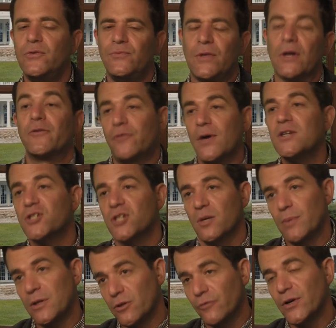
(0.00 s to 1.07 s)
their friendship,
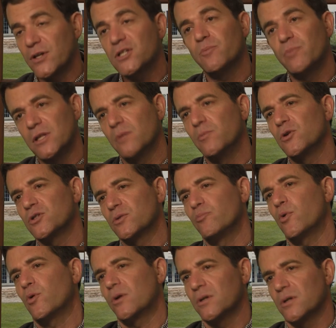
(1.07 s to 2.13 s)
and their friendship being the most
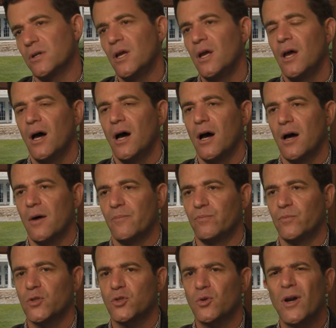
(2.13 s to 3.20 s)
important
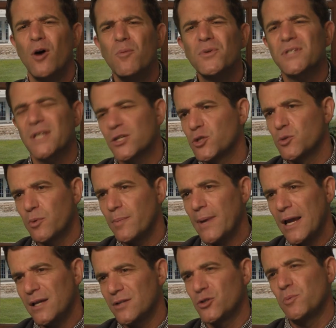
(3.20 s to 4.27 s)
story, almost like
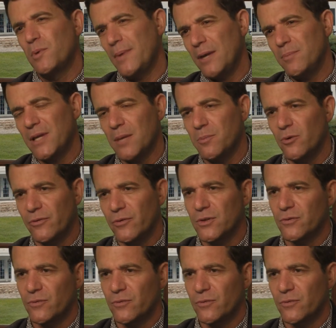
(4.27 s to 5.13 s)
Superbad. Superbad became a reference